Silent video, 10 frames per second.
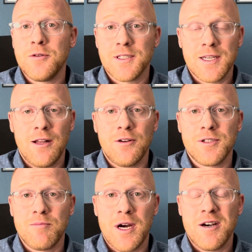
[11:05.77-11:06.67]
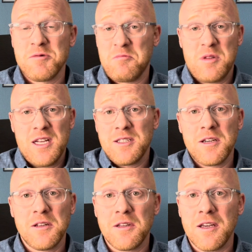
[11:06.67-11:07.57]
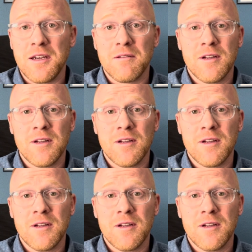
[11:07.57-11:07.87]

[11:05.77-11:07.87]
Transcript: to sellers and buyers. That's a good thing.